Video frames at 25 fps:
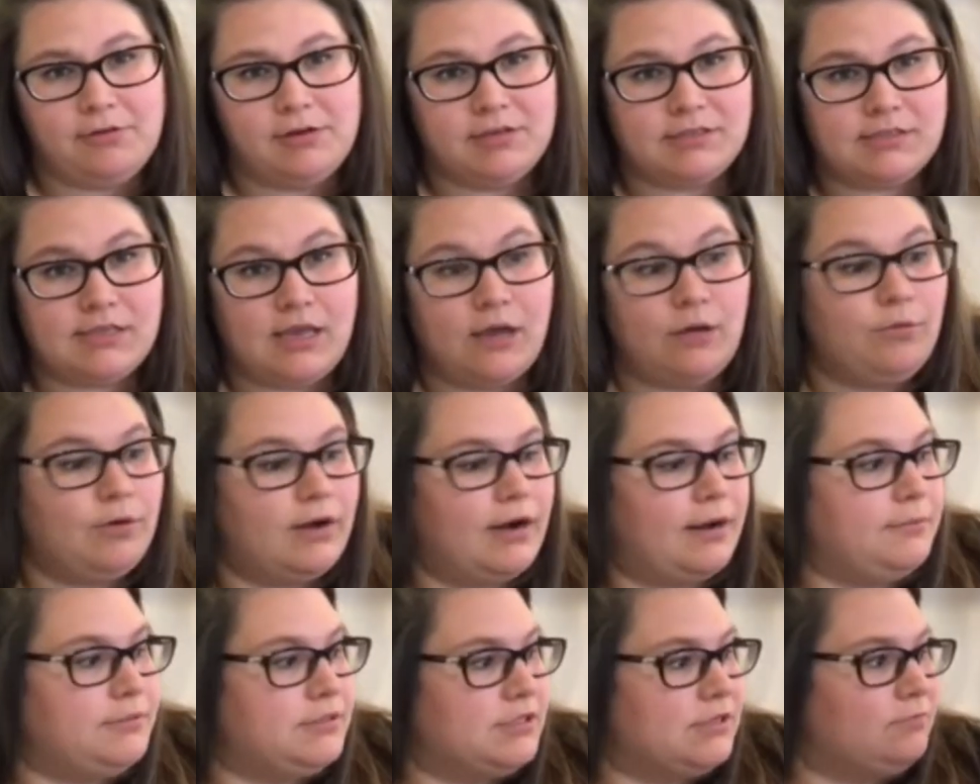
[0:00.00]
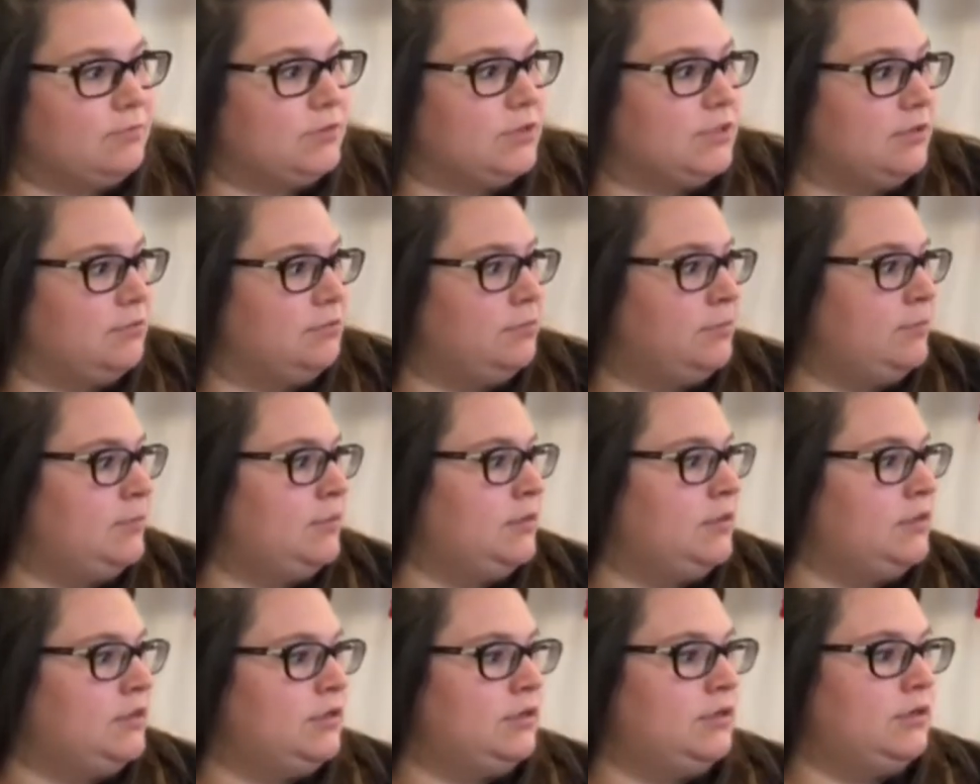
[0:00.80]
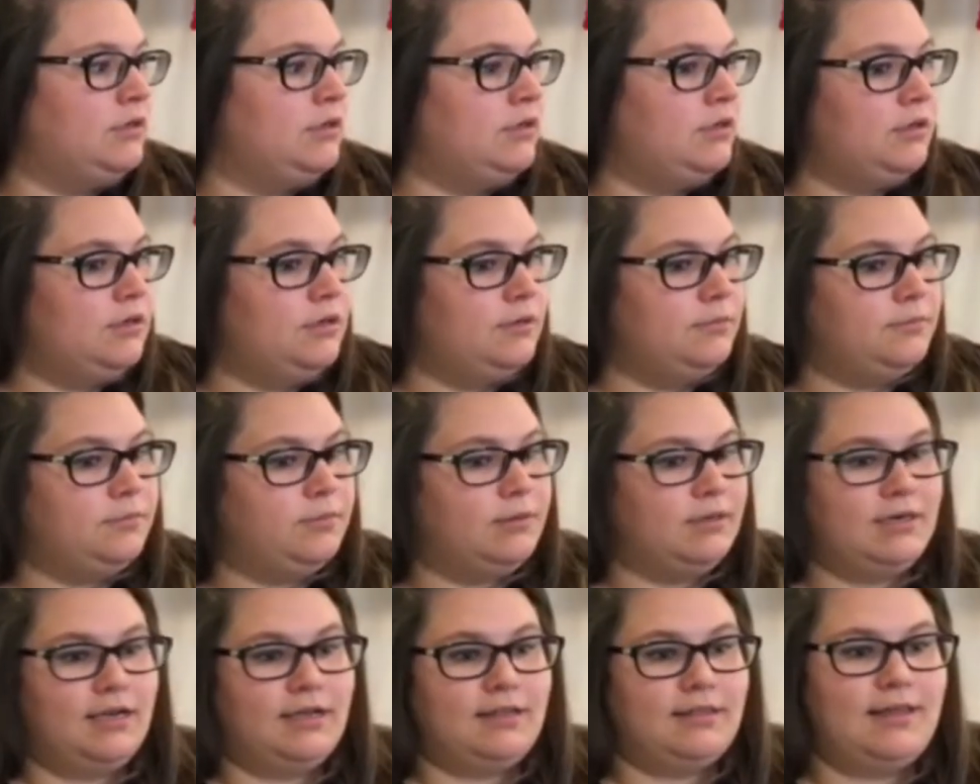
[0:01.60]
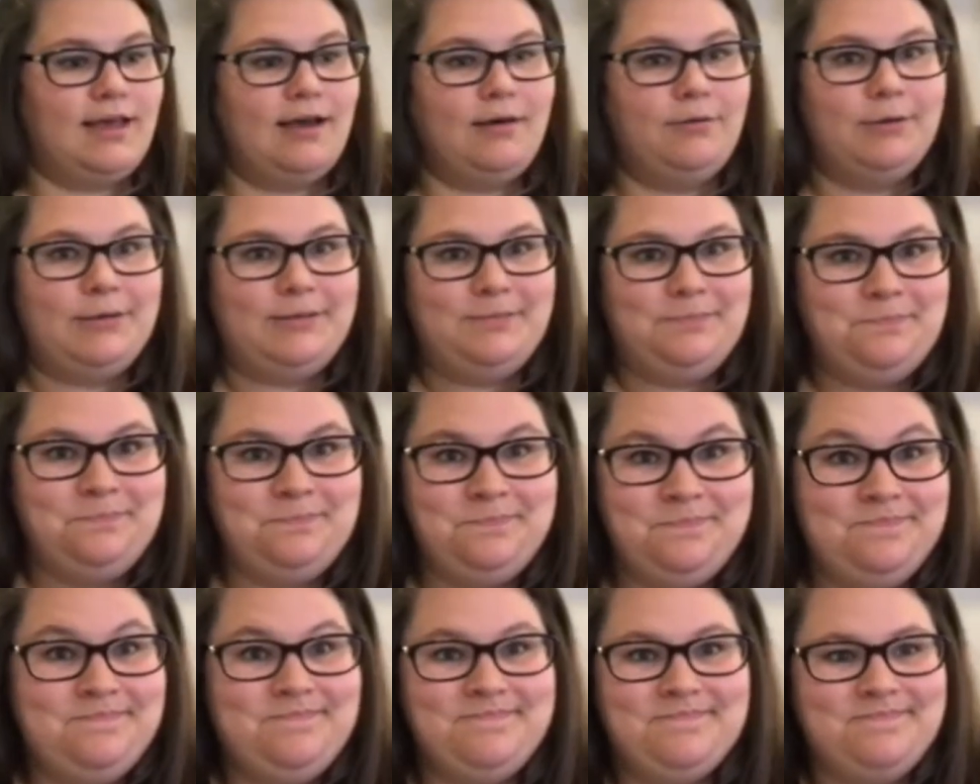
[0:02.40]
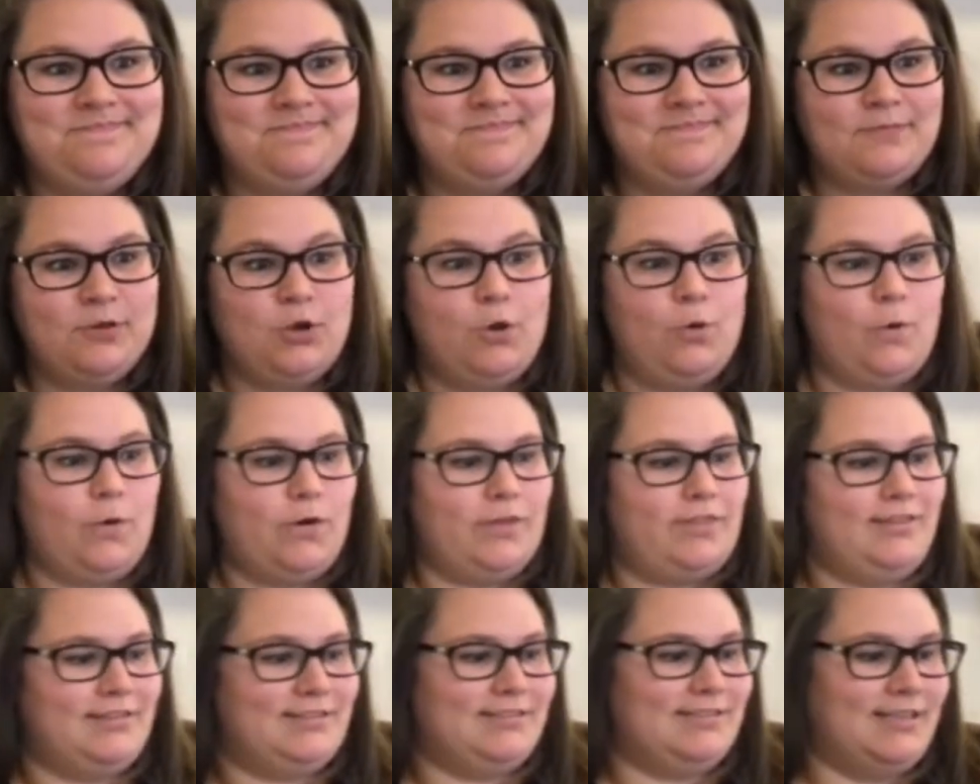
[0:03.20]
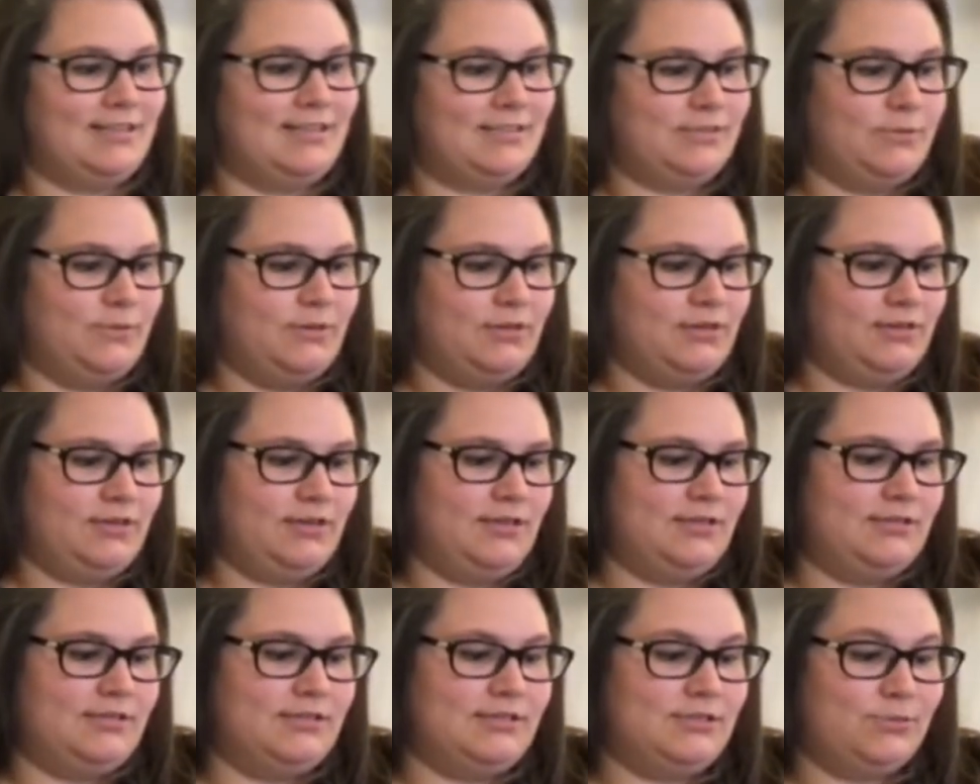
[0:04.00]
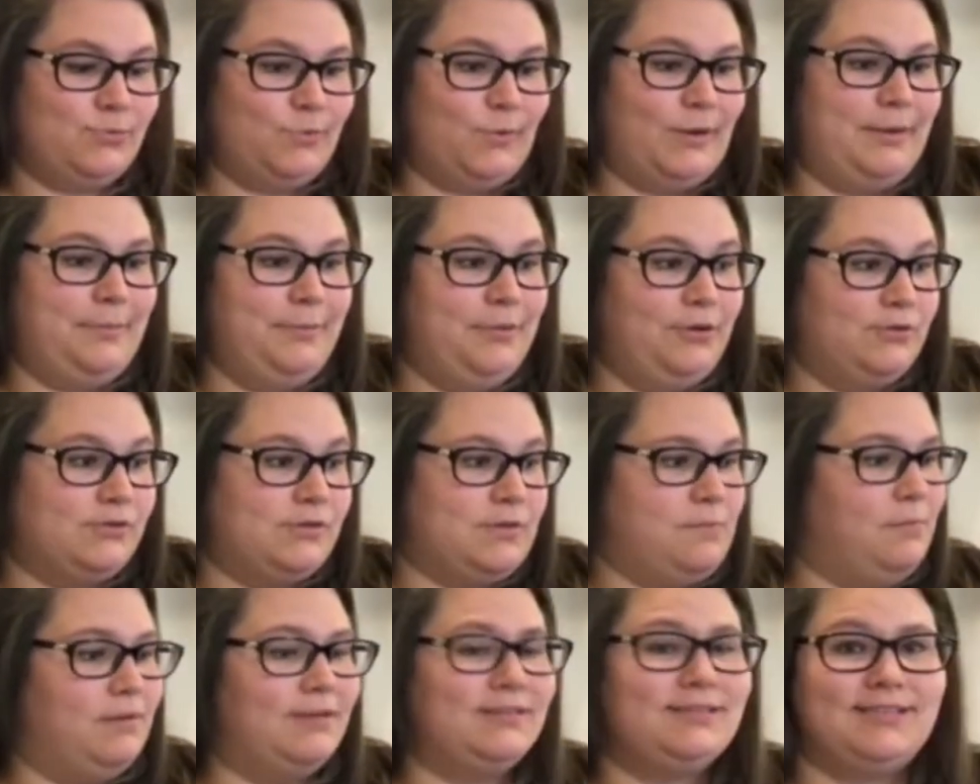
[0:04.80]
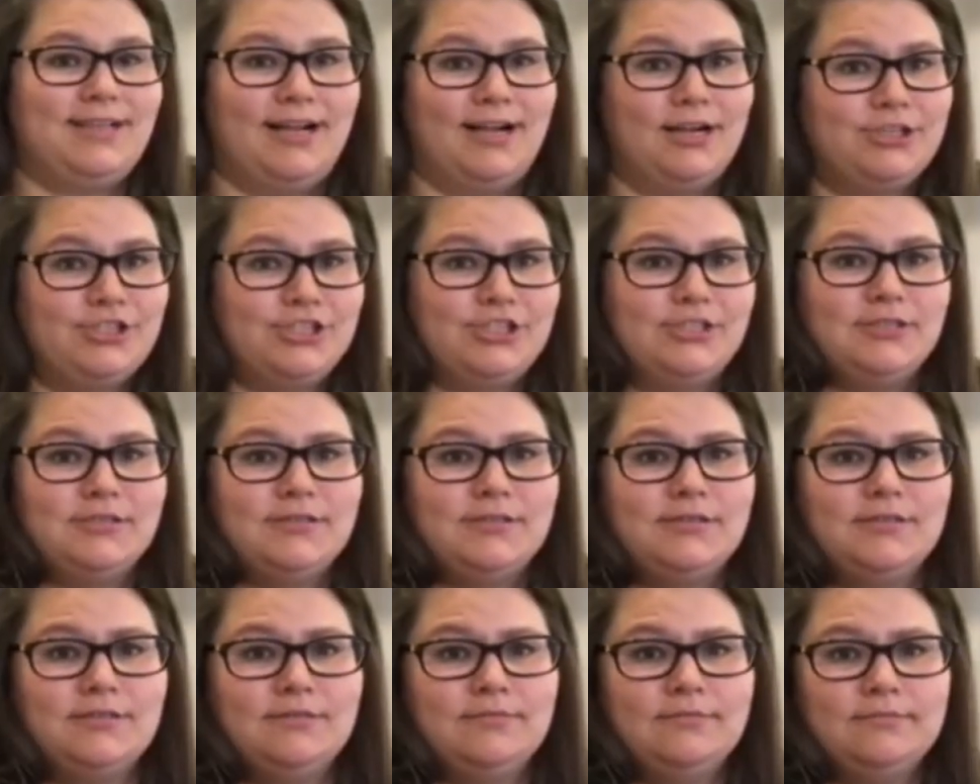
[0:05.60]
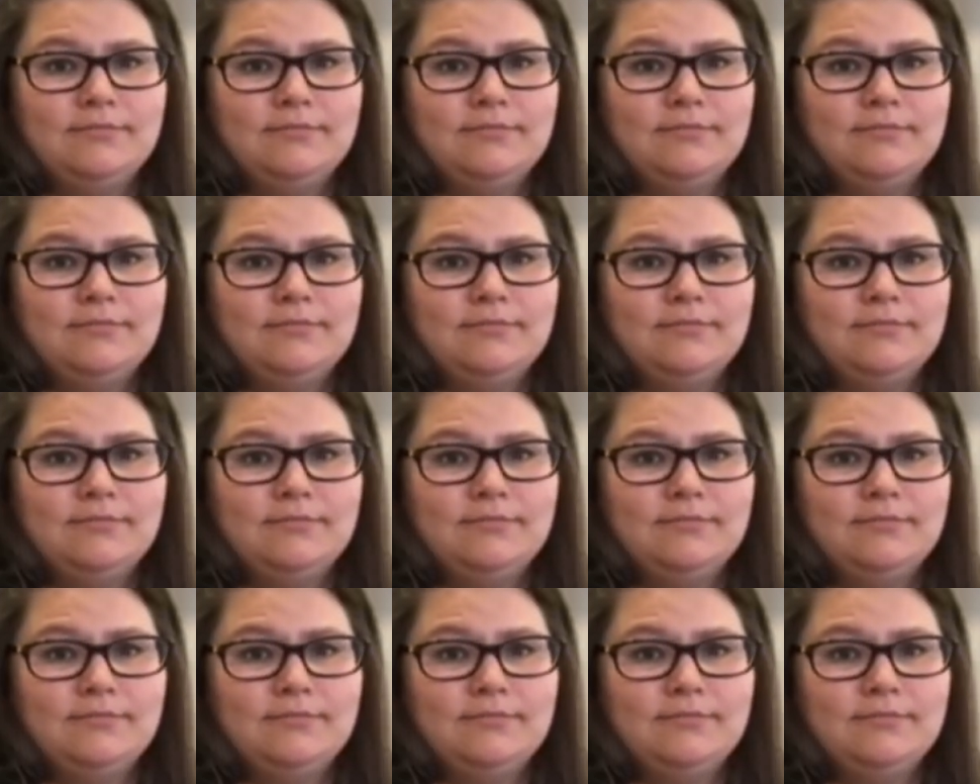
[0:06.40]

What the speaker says: will sell when I'm done with them. But not that one. Or this next one because it's rainbows and mustaches.